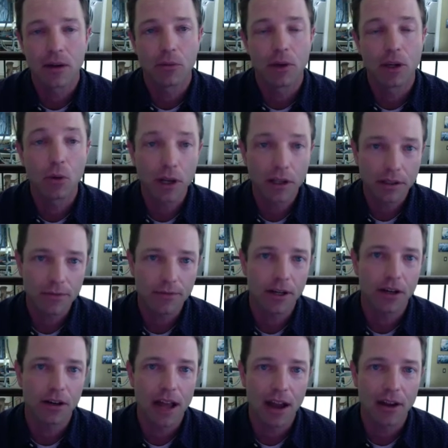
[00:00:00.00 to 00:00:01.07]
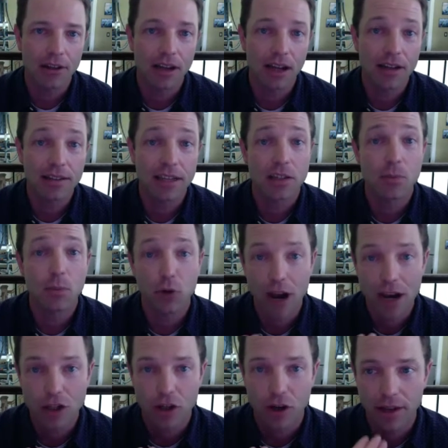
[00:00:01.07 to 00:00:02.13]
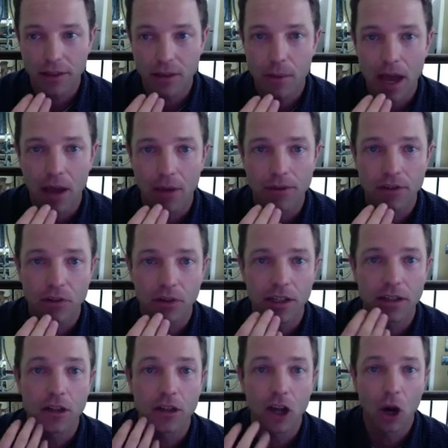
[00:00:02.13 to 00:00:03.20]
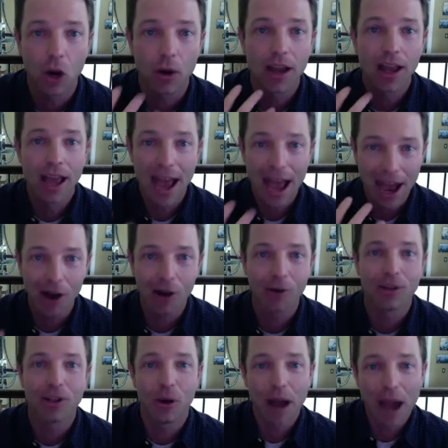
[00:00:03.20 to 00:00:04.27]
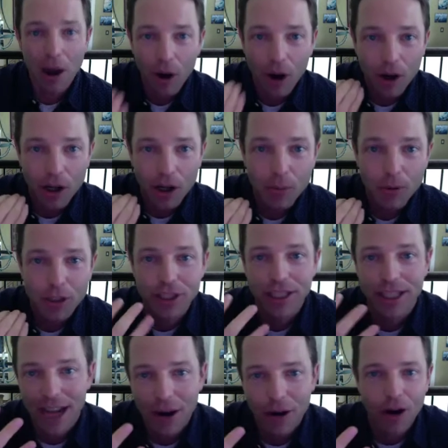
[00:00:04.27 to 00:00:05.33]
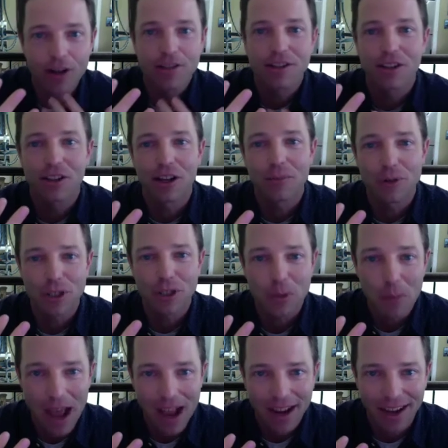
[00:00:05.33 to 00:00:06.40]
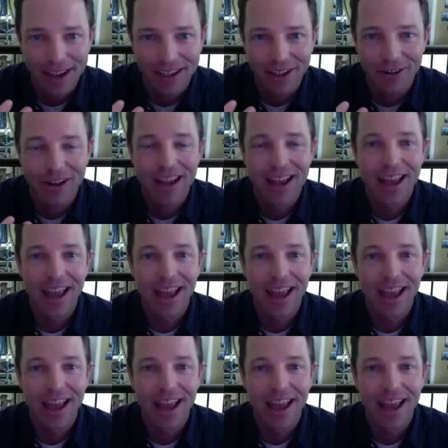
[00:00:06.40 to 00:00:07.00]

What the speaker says: We quickly figured out you got to sense pressure at the mouth. So you need to know how hard are you pushing in? How hard is the lung pushing back on you?